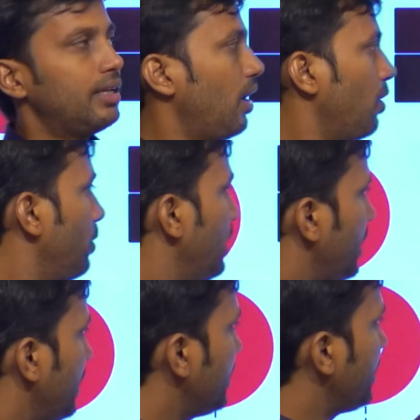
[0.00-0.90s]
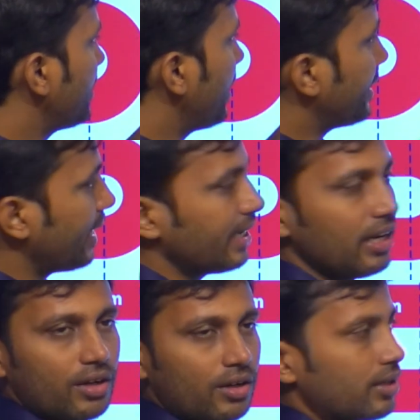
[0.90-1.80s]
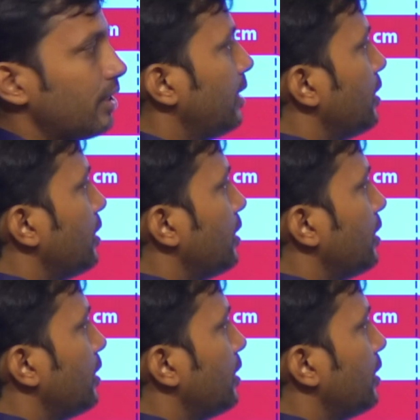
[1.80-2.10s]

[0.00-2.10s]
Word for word: now is this a rectangle or not